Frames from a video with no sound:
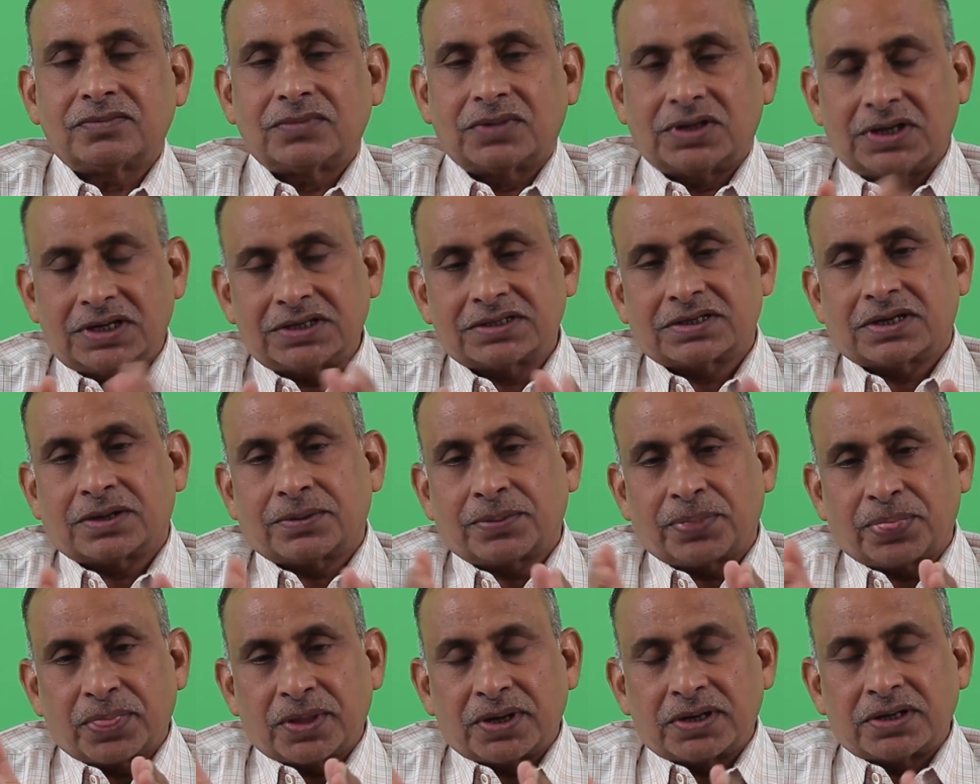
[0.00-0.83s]
Yes.
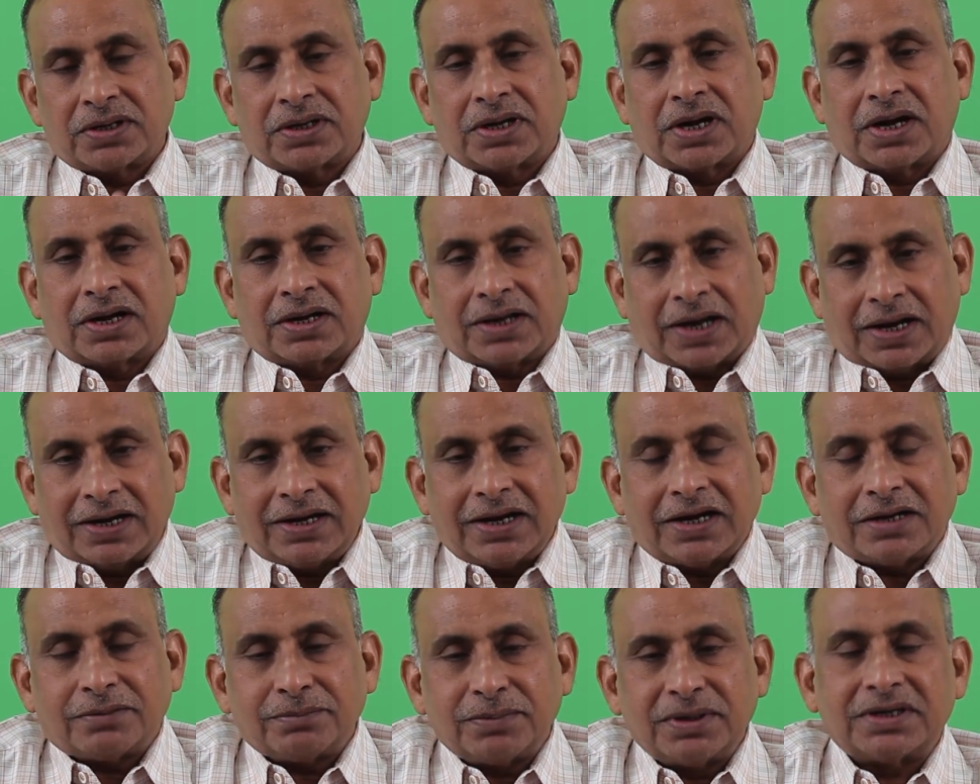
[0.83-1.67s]
And
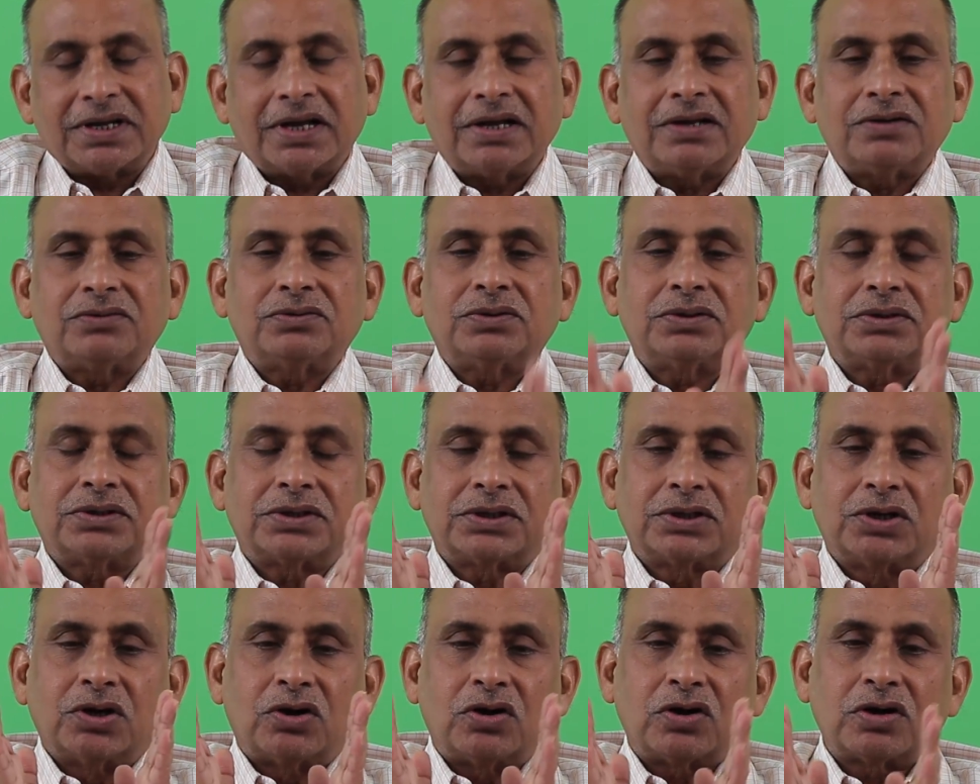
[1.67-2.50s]
let me tell you,
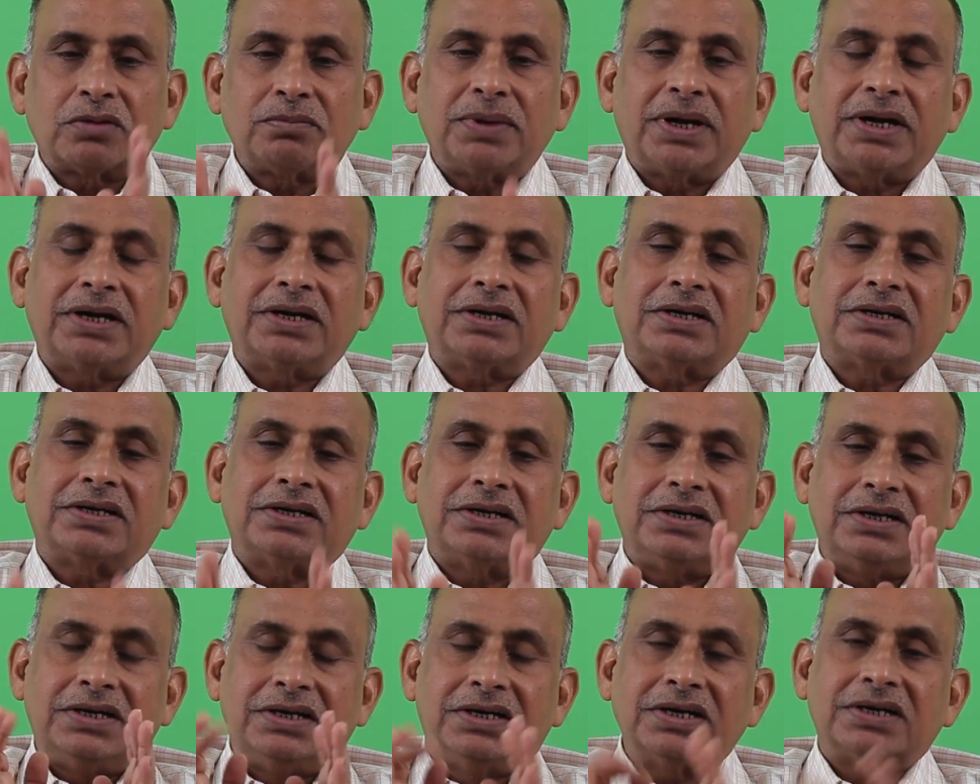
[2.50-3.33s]

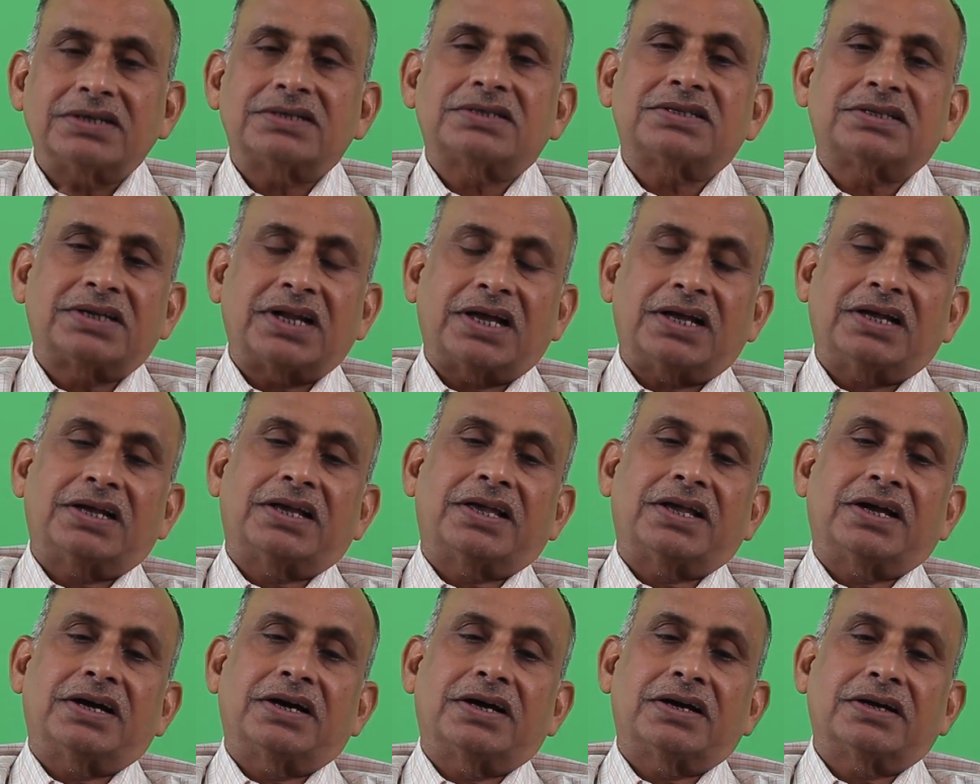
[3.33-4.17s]
government does take
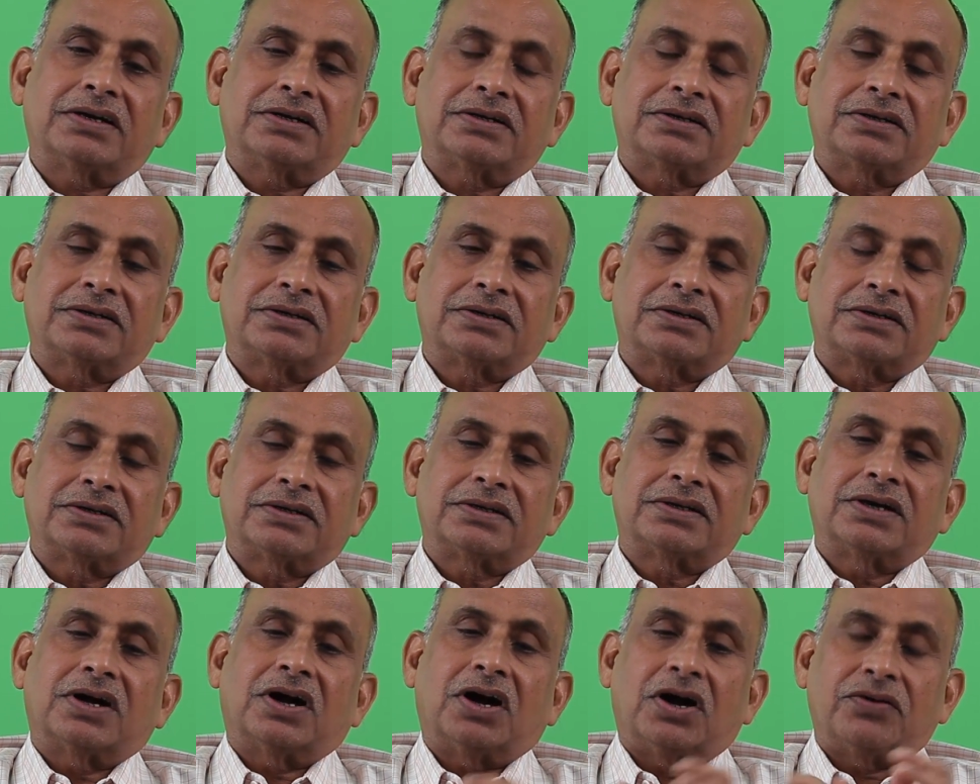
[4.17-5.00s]
care
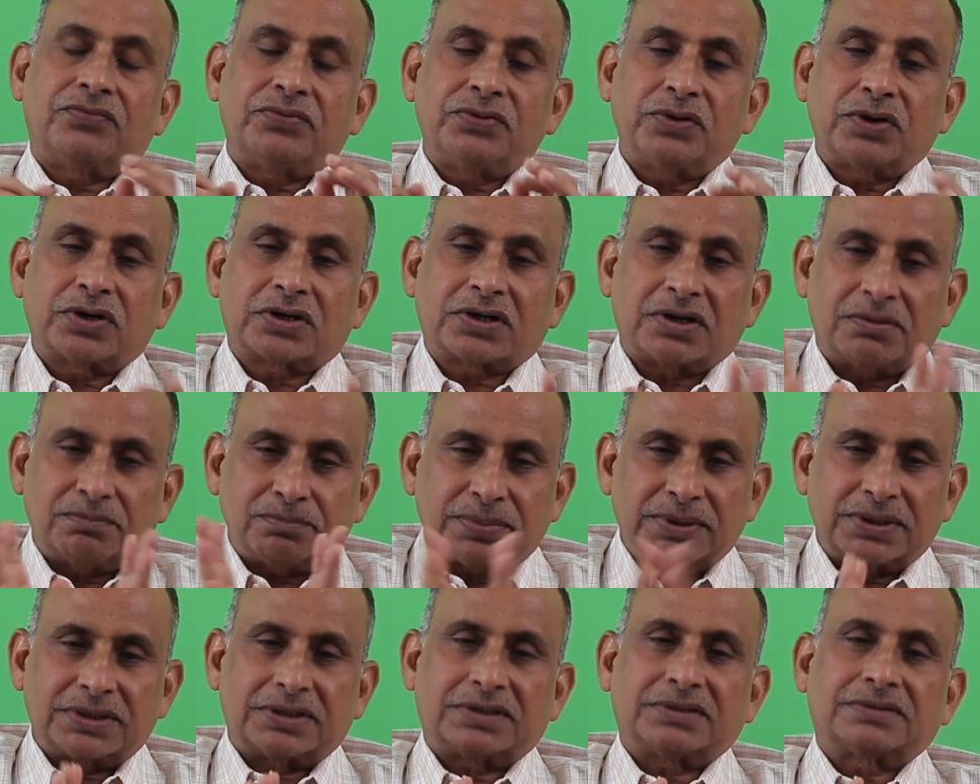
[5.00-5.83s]
of your
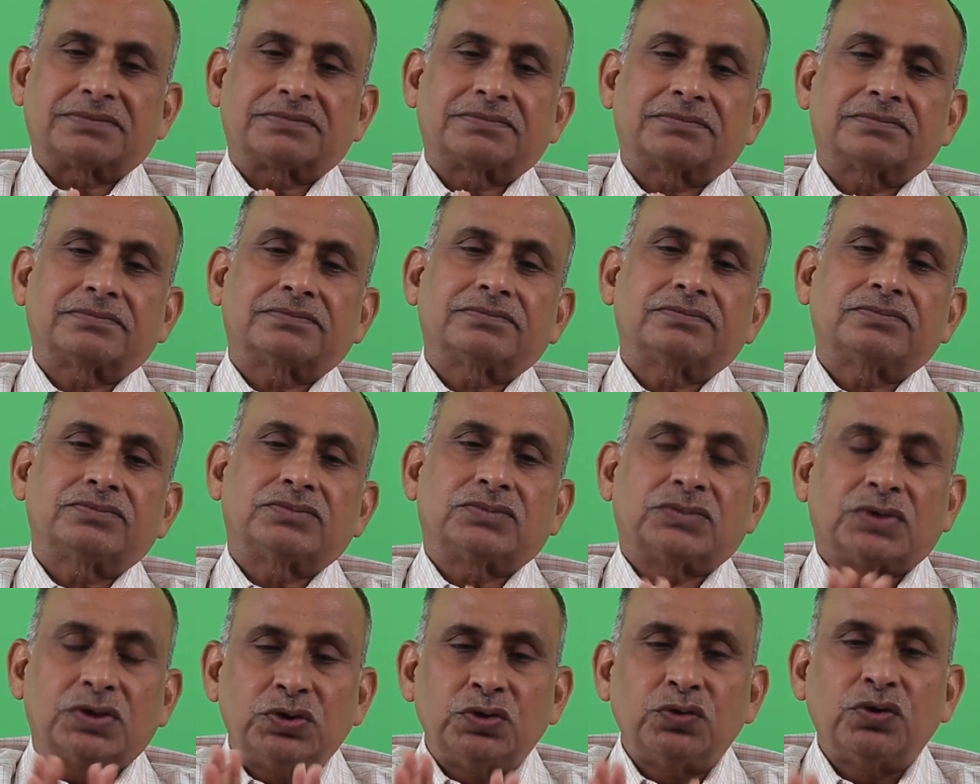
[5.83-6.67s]
comfort.
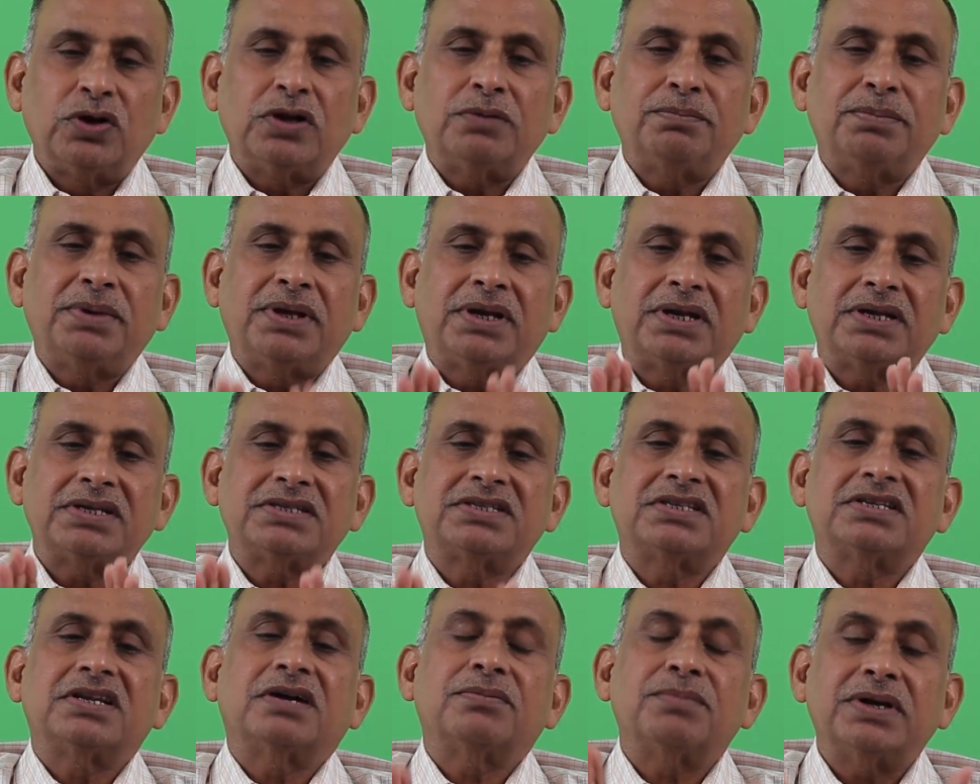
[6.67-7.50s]
You will be
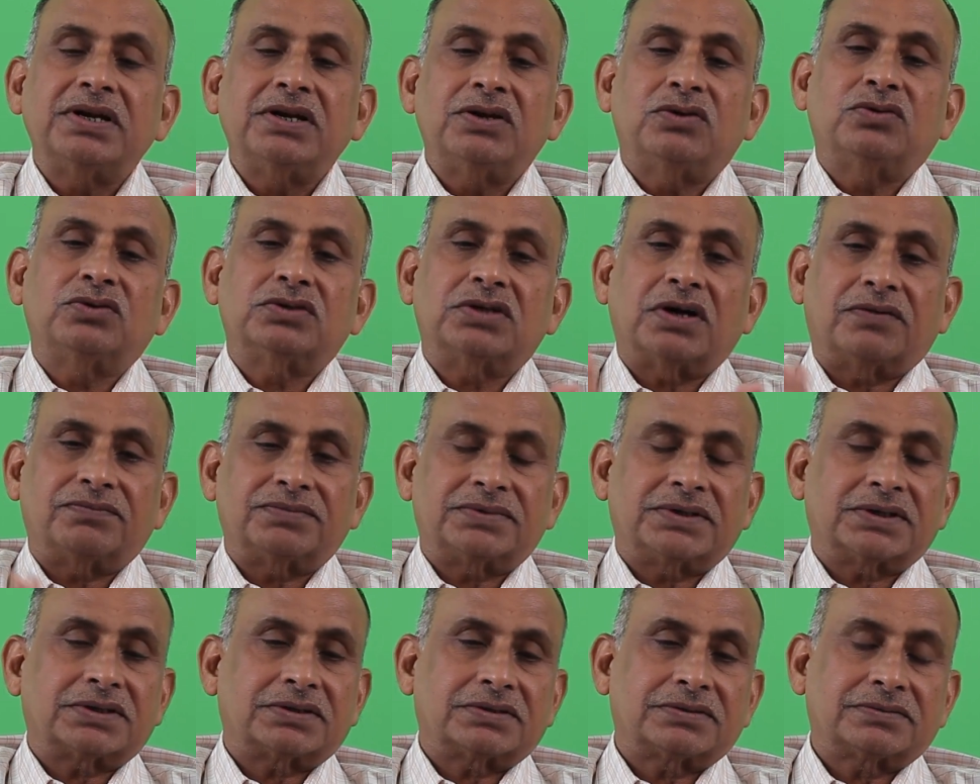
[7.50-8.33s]
reasonably looked
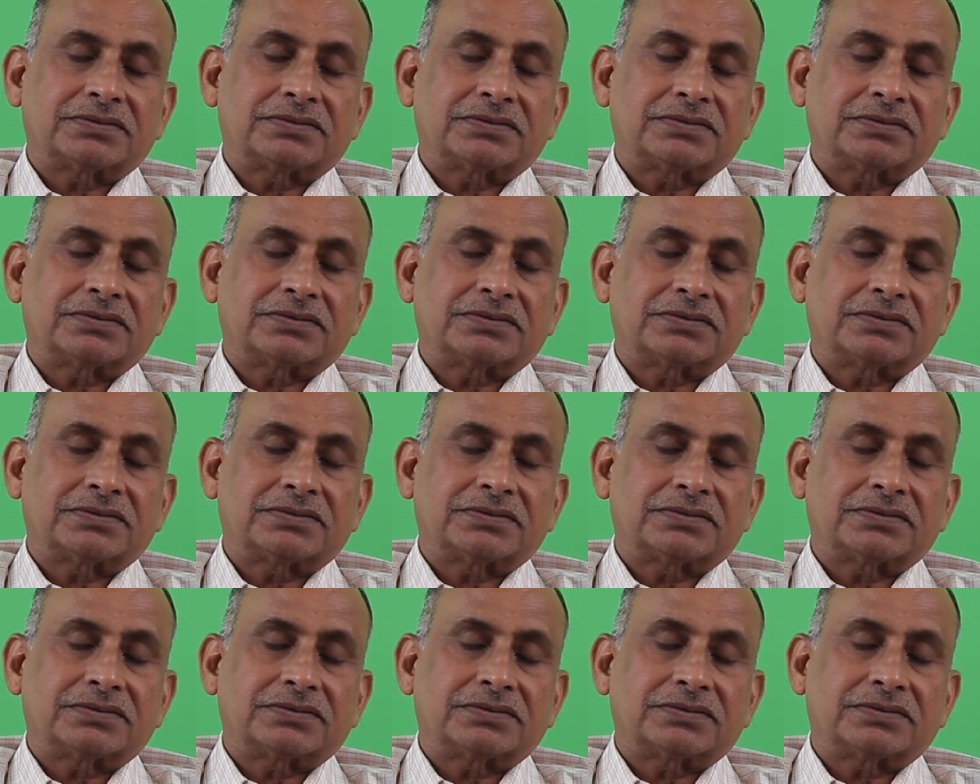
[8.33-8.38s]
after.